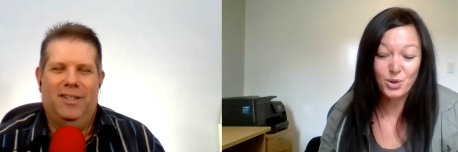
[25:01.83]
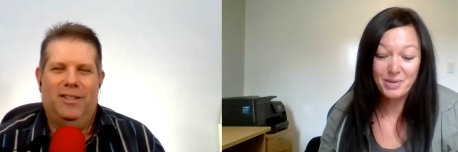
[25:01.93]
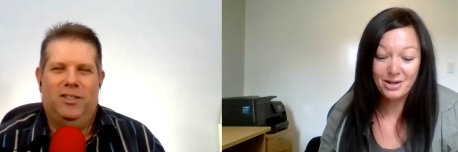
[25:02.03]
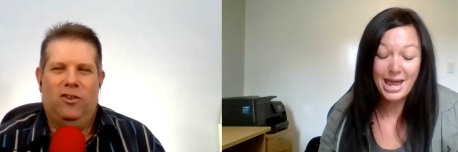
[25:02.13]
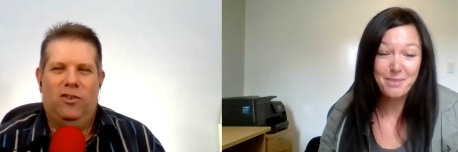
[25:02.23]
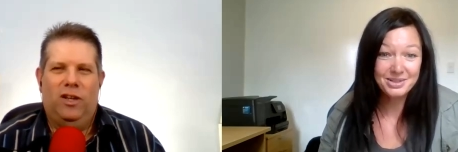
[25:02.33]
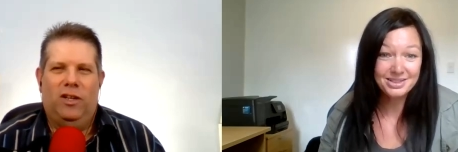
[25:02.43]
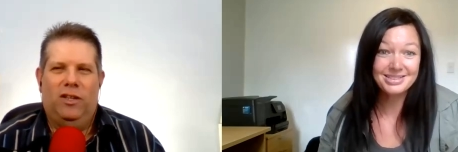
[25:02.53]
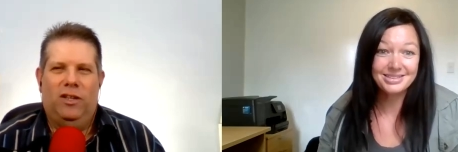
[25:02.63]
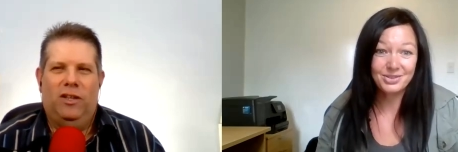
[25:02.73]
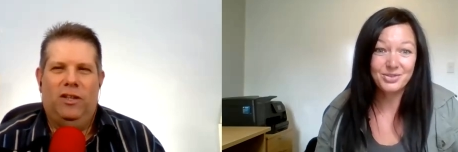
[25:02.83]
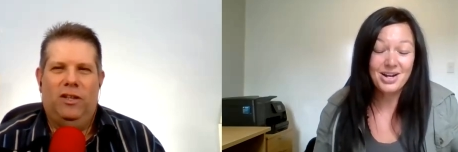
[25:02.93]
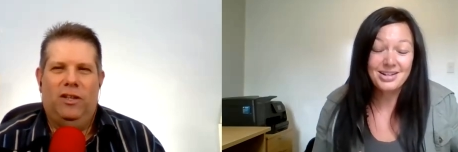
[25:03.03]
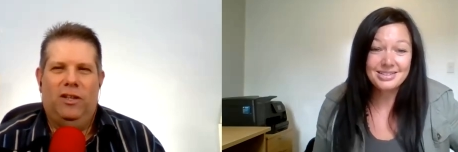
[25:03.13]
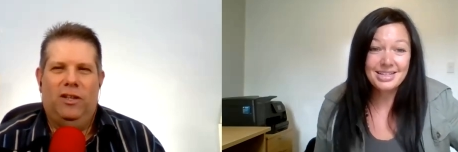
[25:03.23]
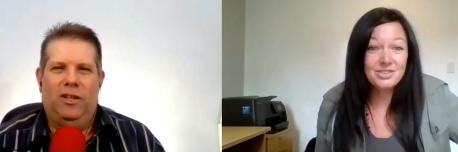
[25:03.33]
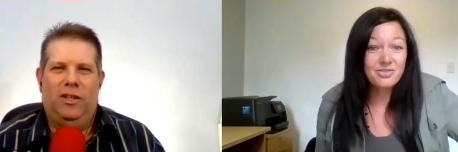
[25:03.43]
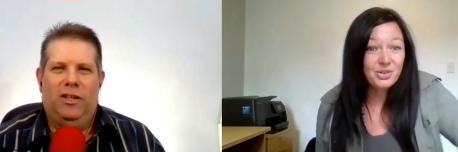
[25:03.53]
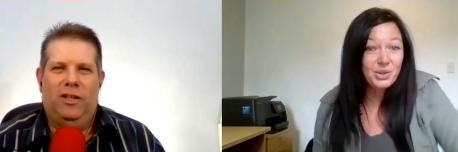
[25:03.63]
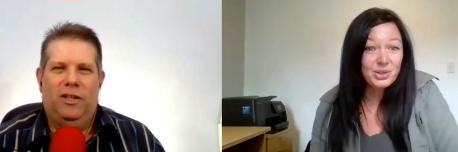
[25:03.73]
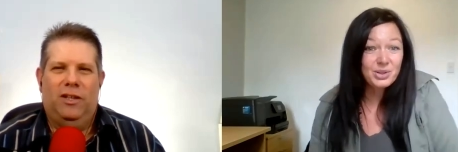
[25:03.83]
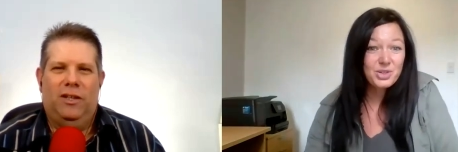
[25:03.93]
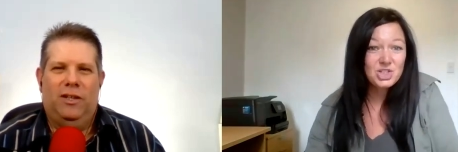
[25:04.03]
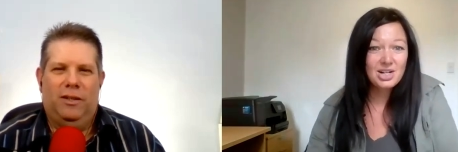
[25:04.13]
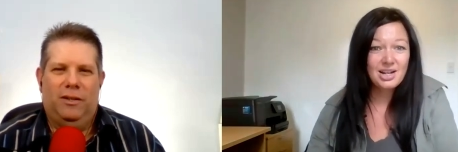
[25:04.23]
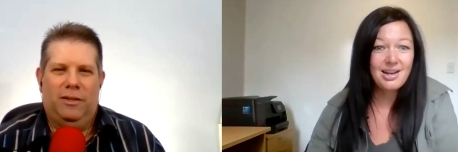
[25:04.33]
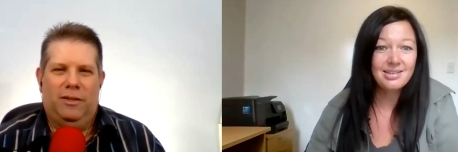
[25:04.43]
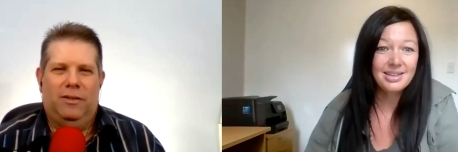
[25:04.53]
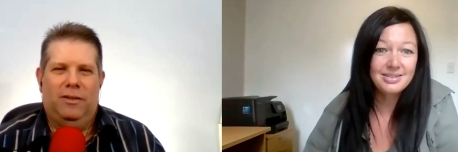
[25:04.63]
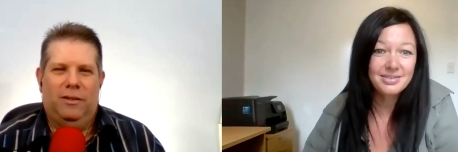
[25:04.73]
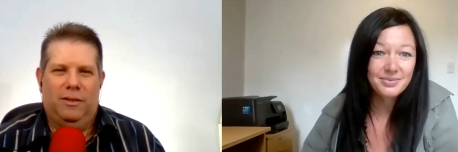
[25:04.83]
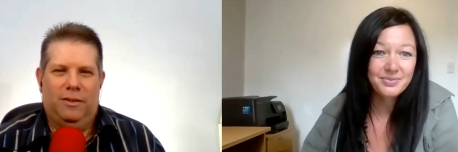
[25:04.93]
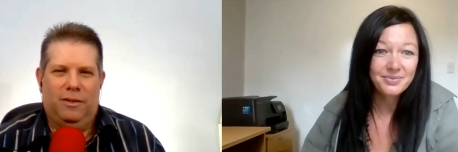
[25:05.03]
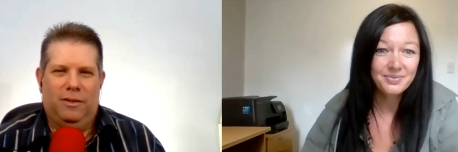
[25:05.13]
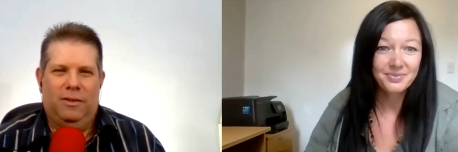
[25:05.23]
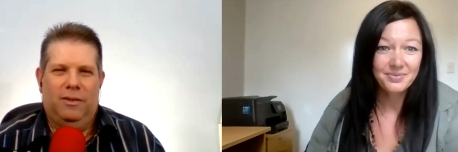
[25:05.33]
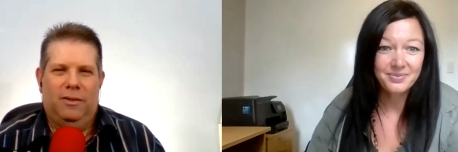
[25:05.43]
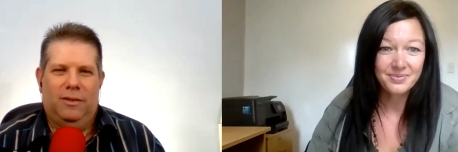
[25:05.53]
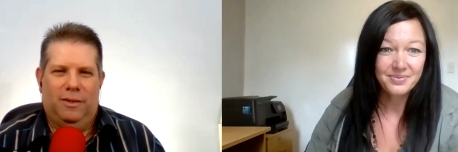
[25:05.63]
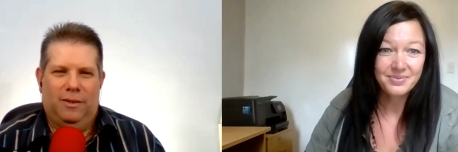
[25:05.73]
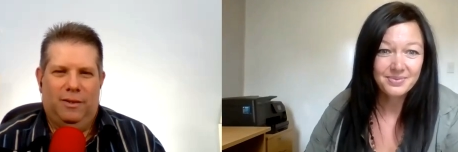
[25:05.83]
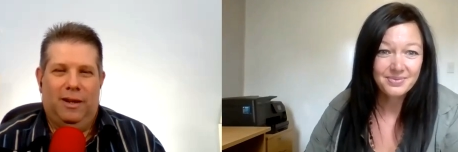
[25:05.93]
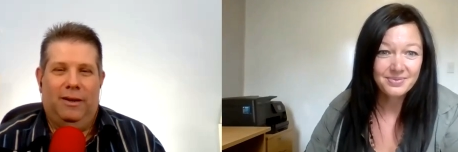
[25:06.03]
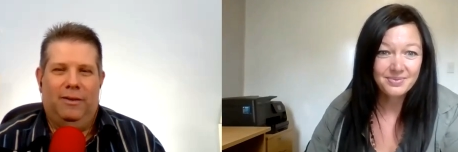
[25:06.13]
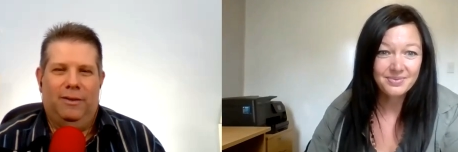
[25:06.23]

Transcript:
Speaker 1: so, it, You're right. That's a very good question. I like that. Yeah.